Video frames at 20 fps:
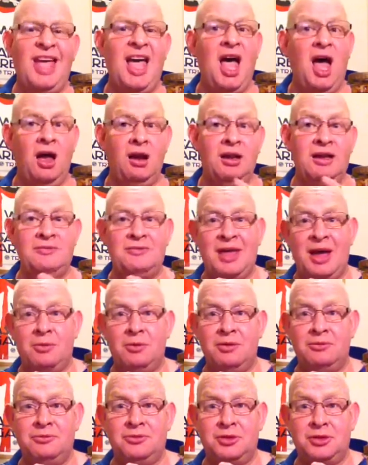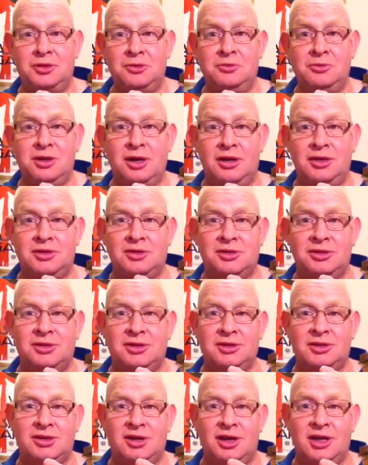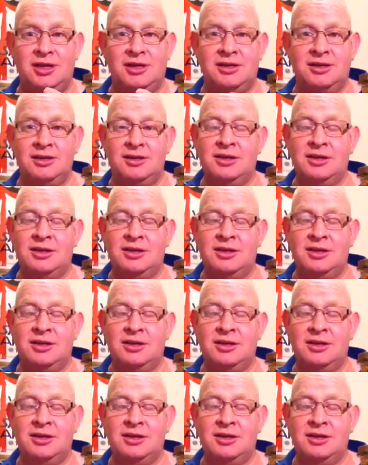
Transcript: leave that one for you guys to decide.